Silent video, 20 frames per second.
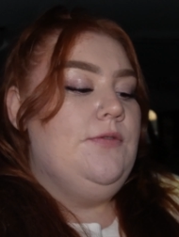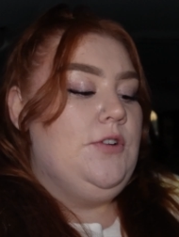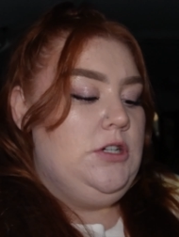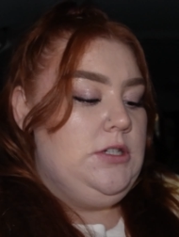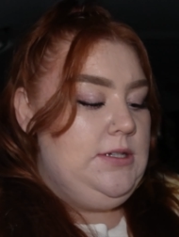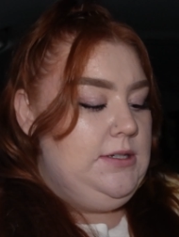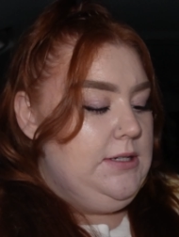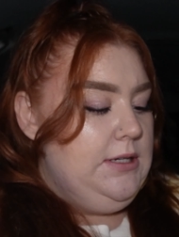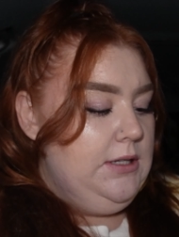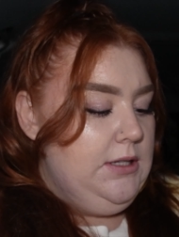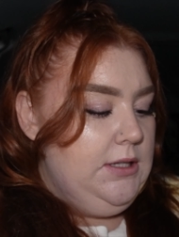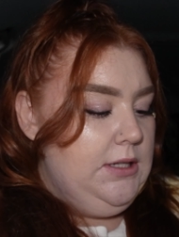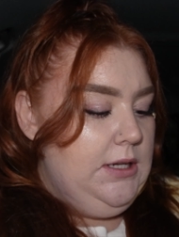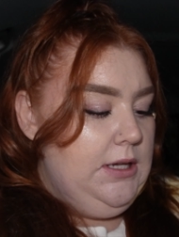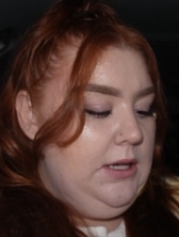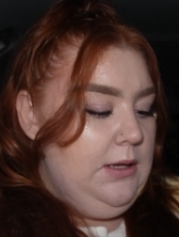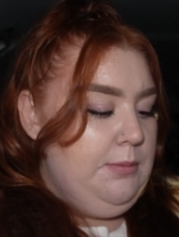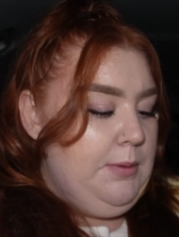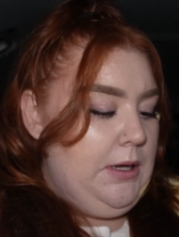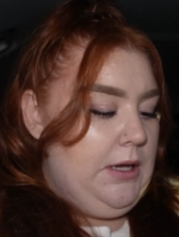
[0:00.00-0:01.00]

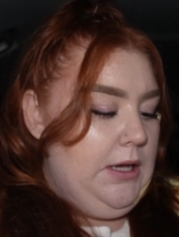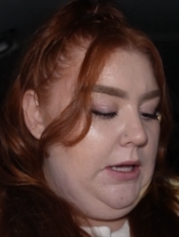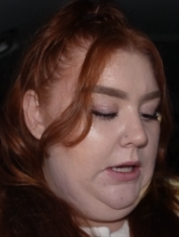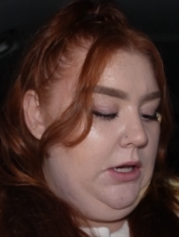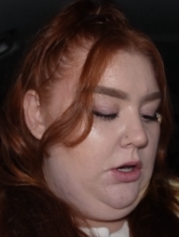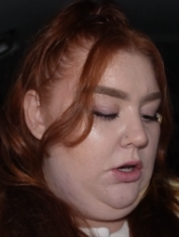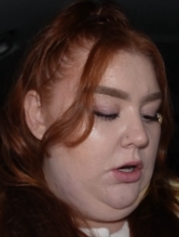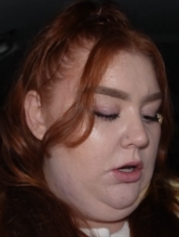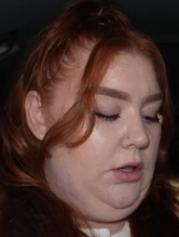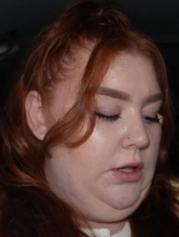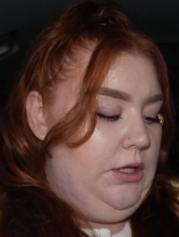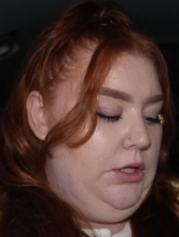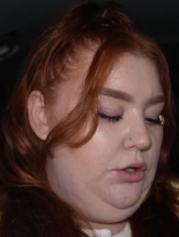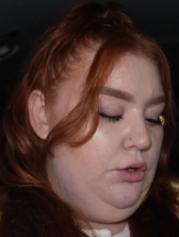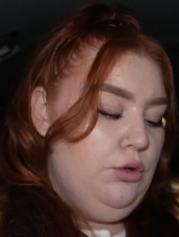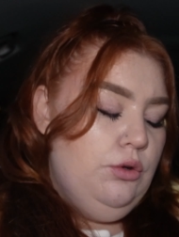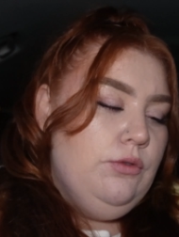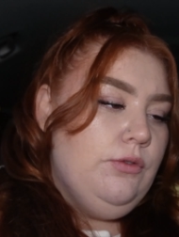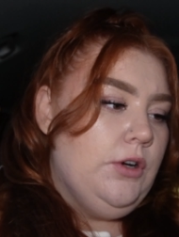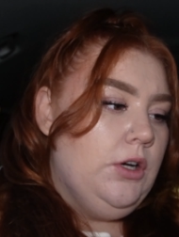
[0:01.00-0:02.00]
Versatility by Colleen
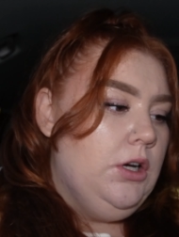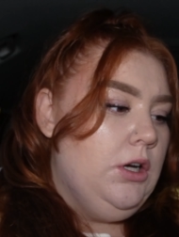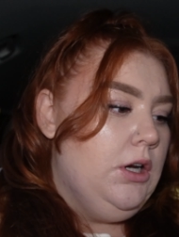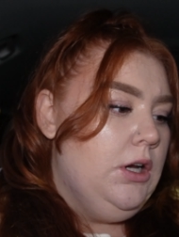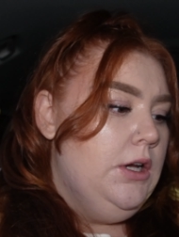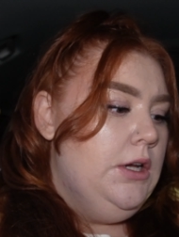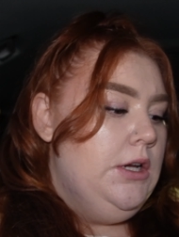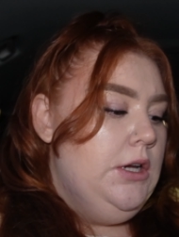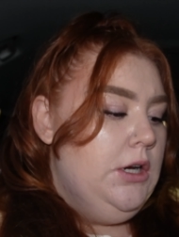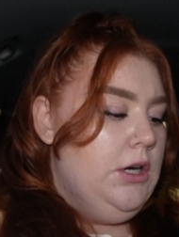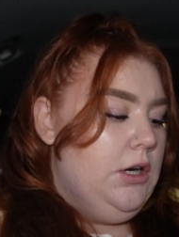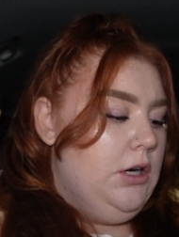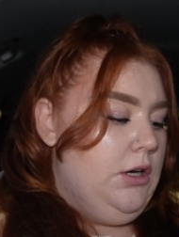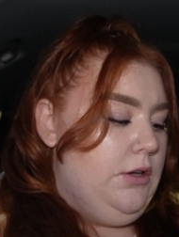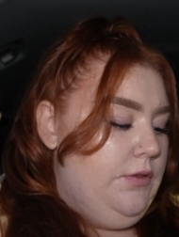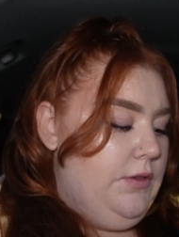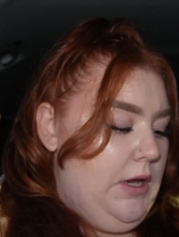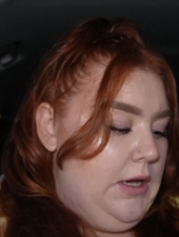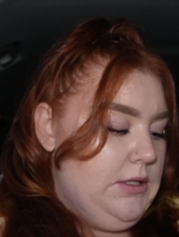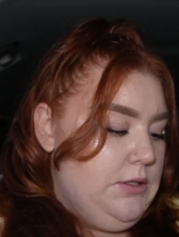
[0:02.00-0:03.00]
Hoover,
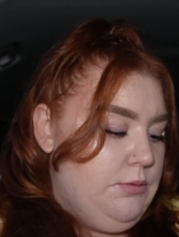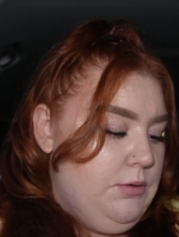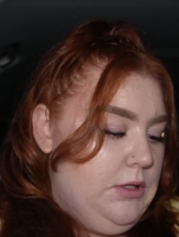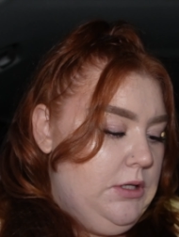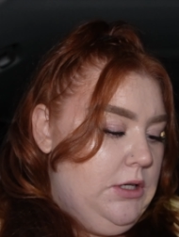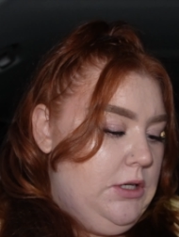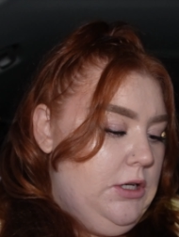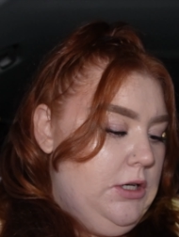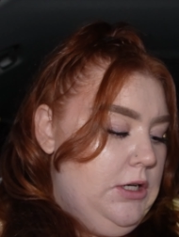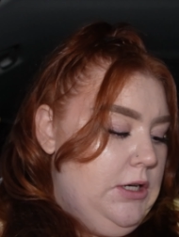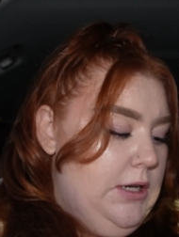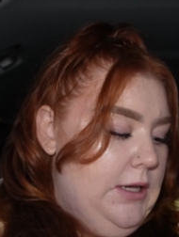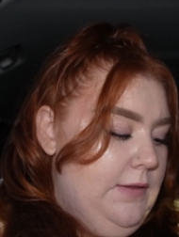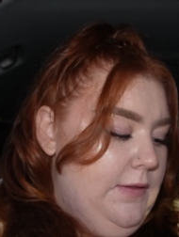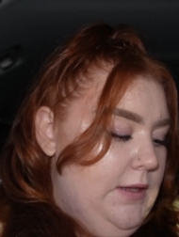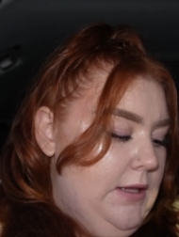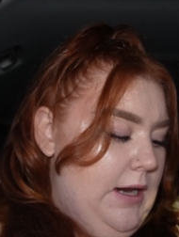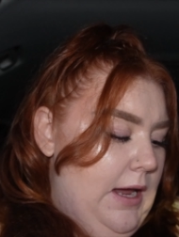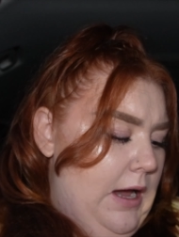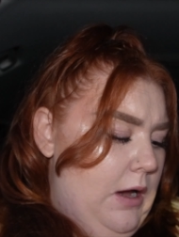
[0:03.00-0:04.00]
heard that's really good,
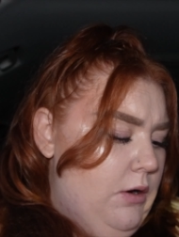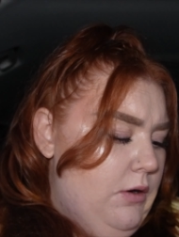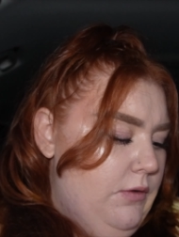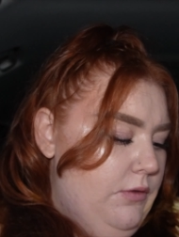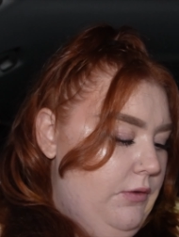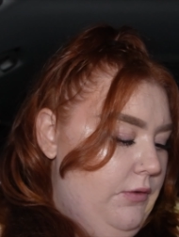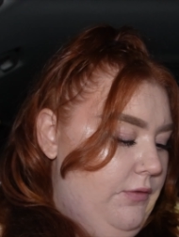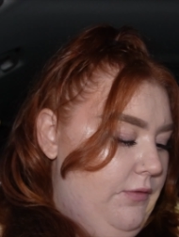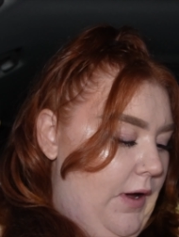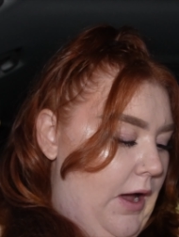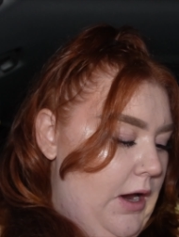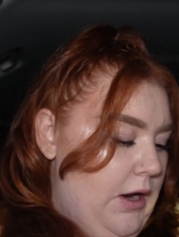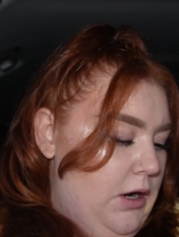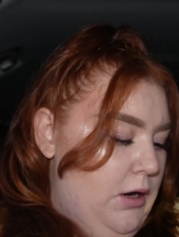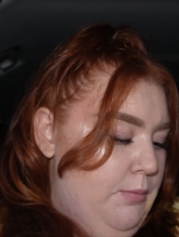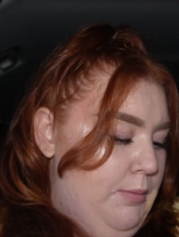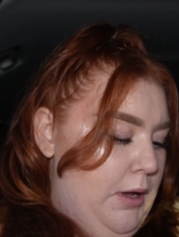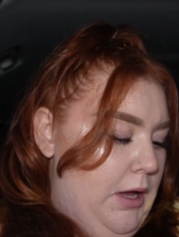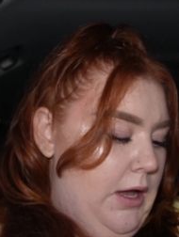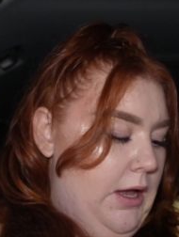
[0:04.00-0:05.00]
and then Out of the
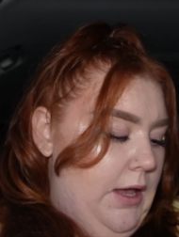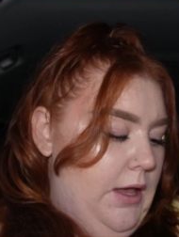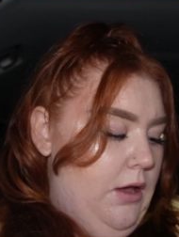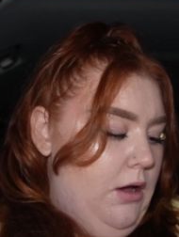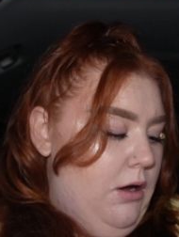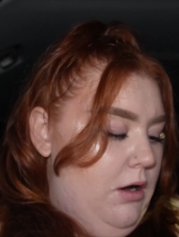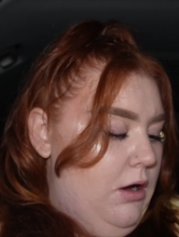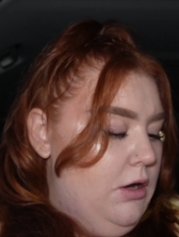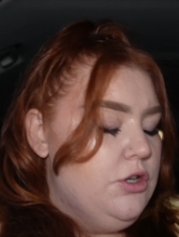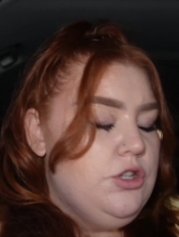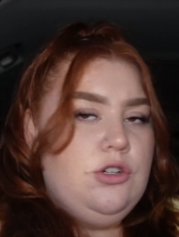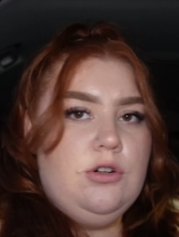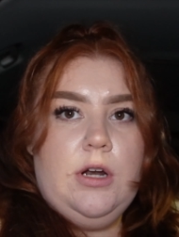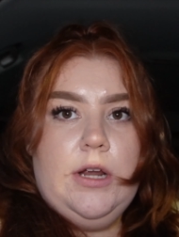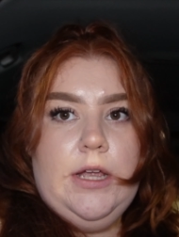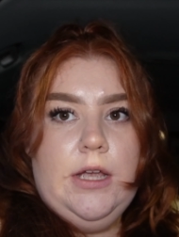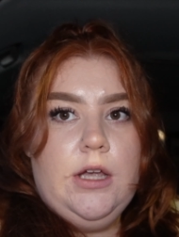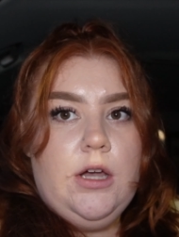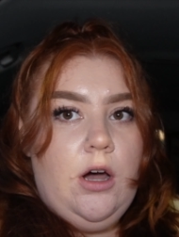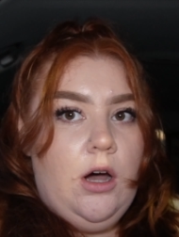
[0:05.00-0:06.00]
Fire by
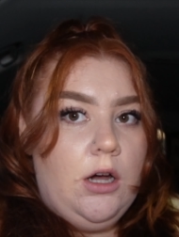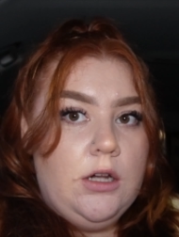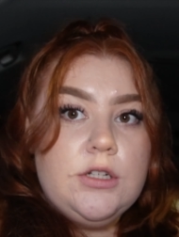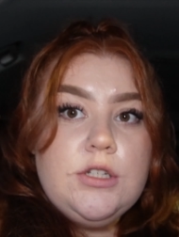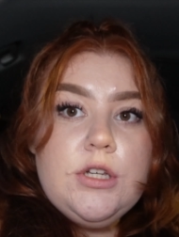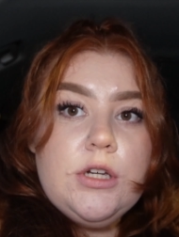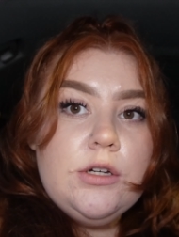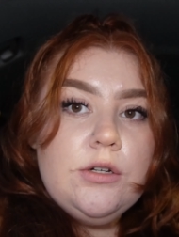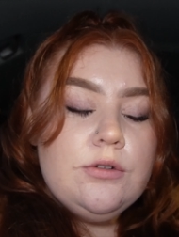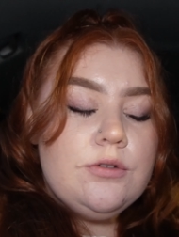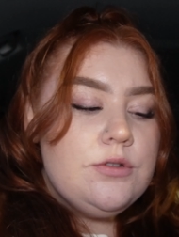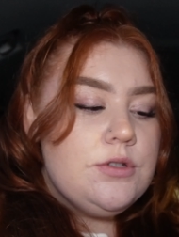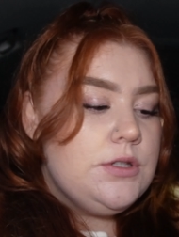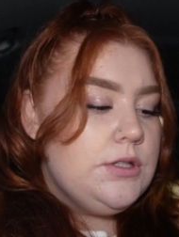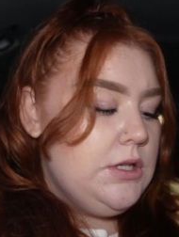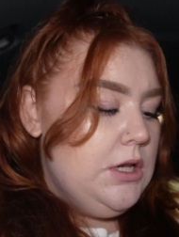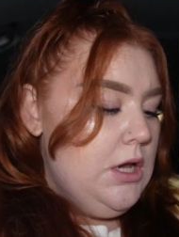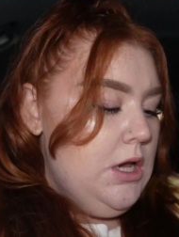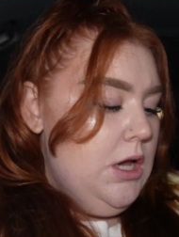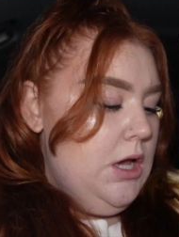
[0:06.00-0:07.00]
Andrea
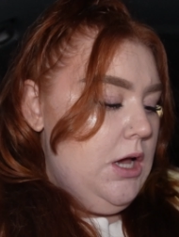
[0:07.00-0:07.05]
Contos.